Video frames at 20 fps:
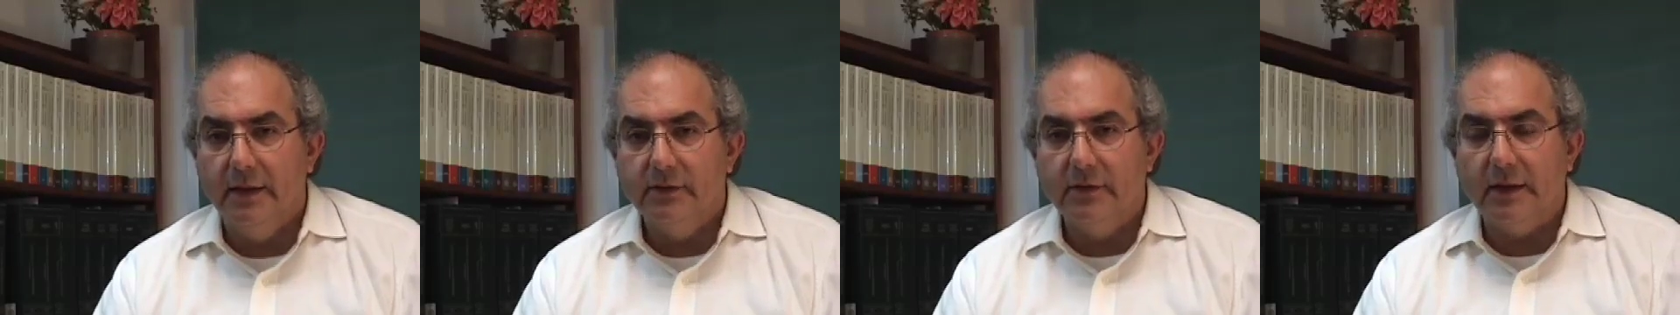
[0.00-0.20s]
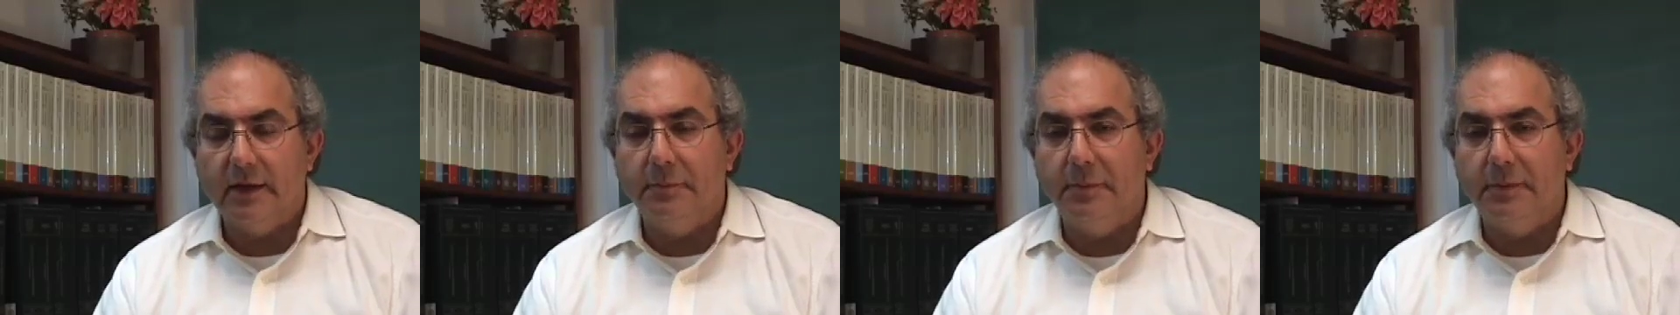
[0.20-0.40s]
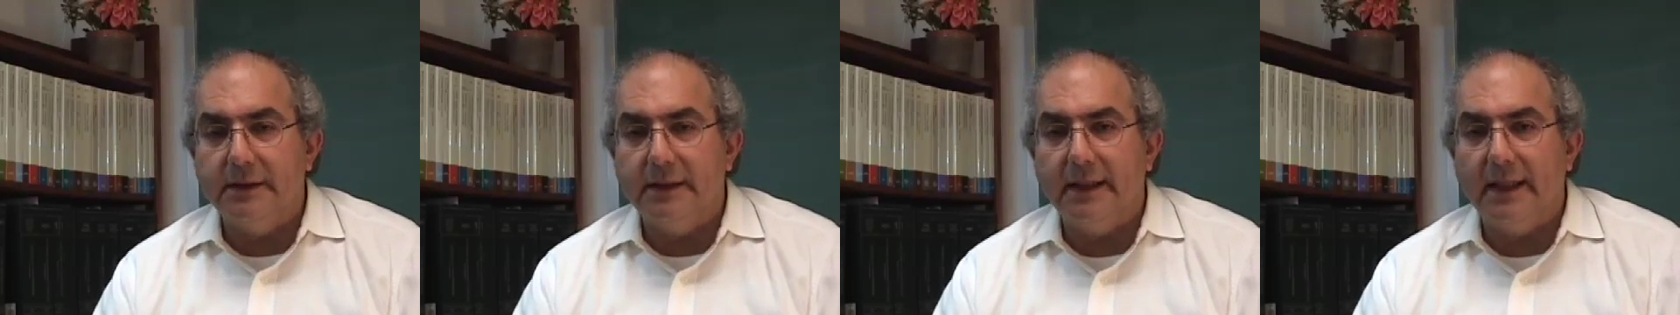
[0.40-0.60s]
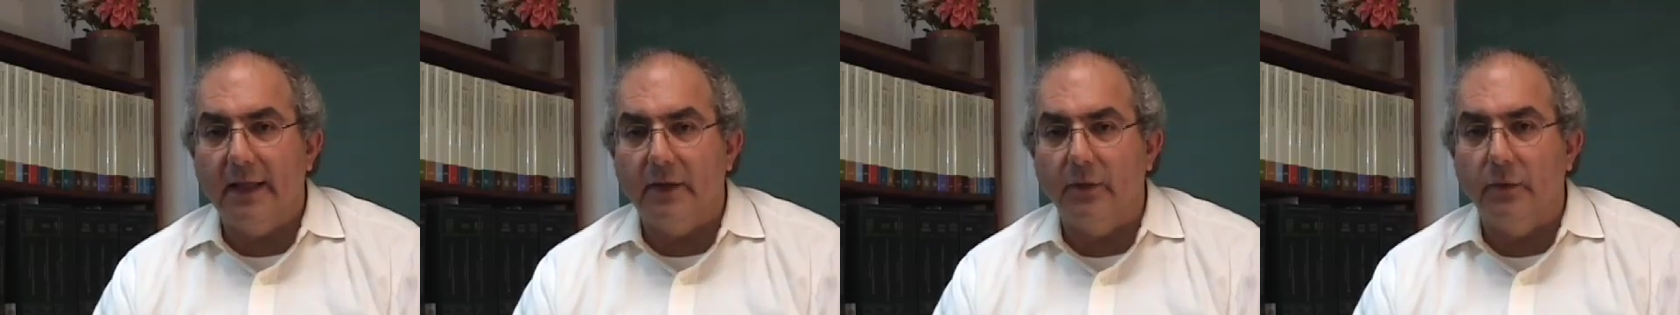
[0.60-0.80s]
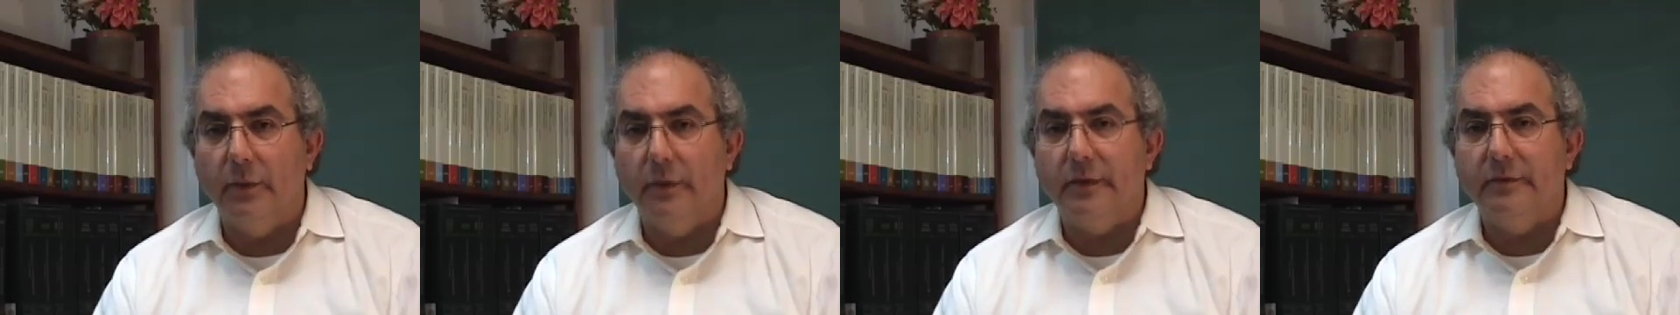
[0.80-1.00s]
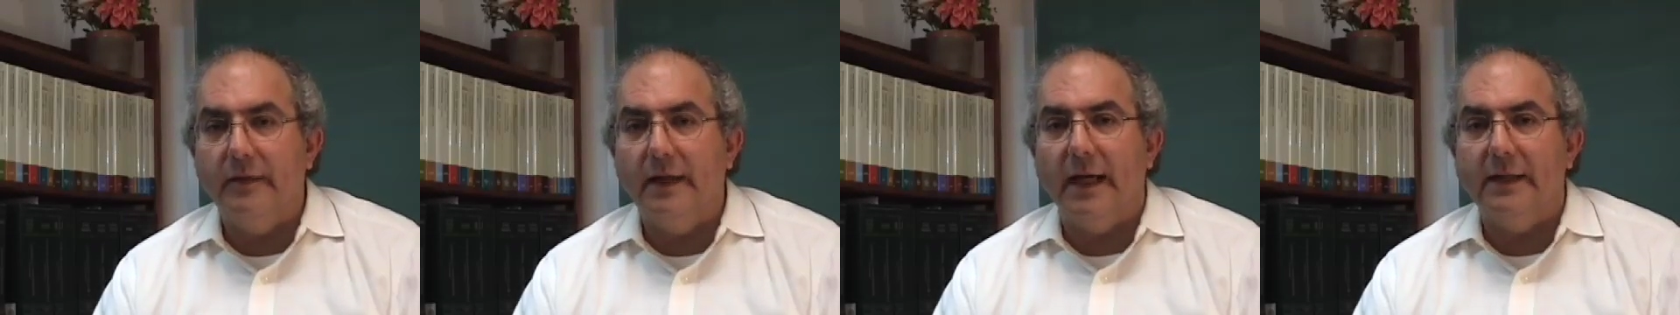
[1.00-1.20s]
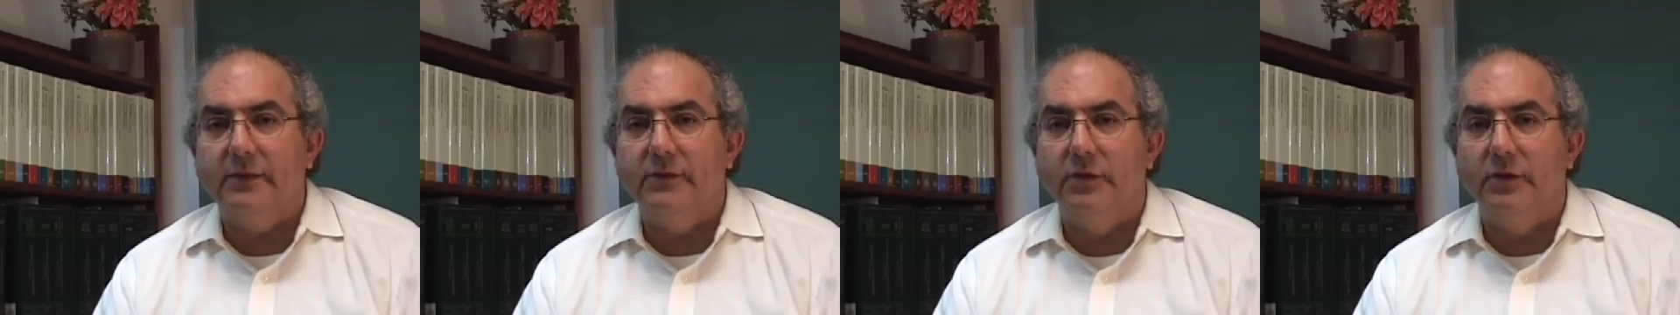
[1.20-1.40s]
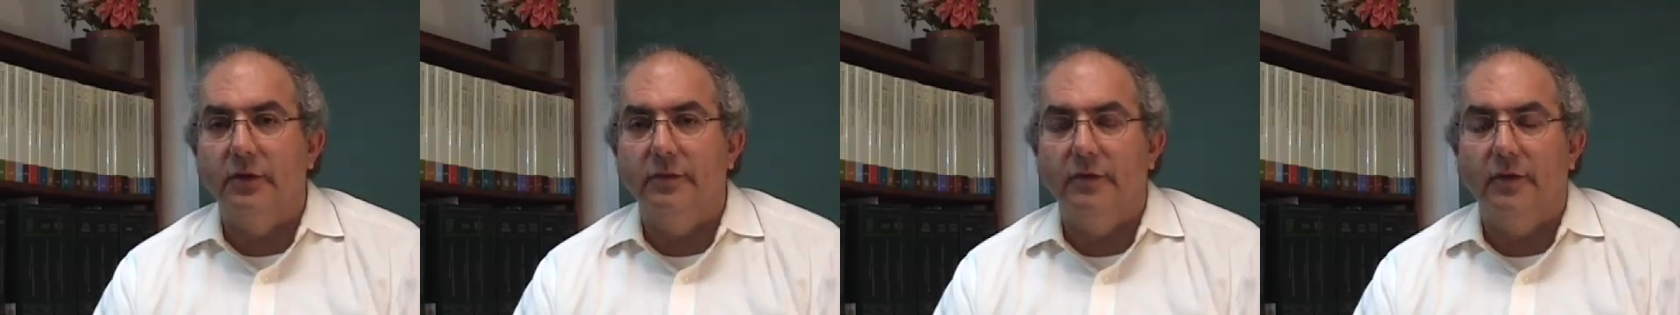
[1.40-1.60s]
So let's put together what we've got
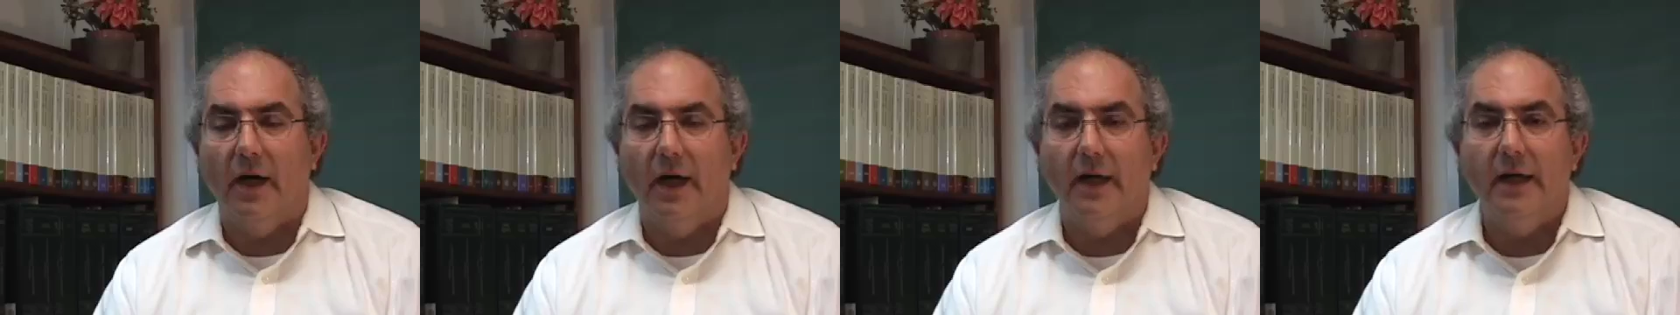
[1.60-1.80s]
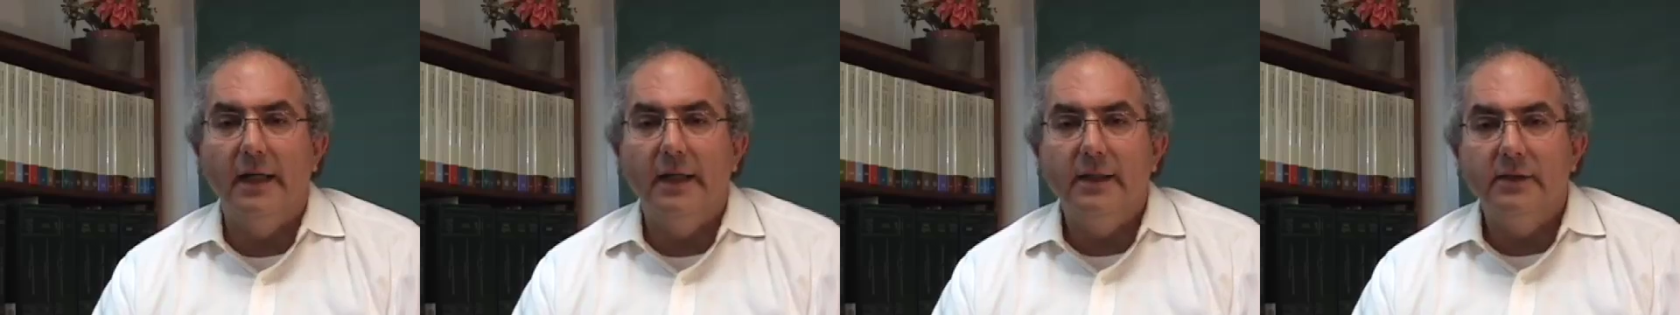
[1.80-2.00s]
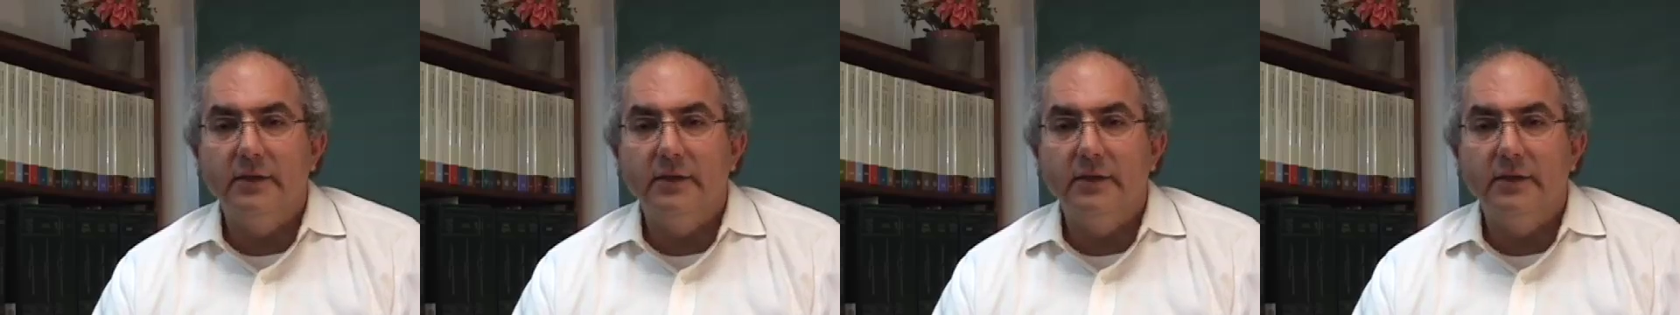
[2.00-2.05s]
so far.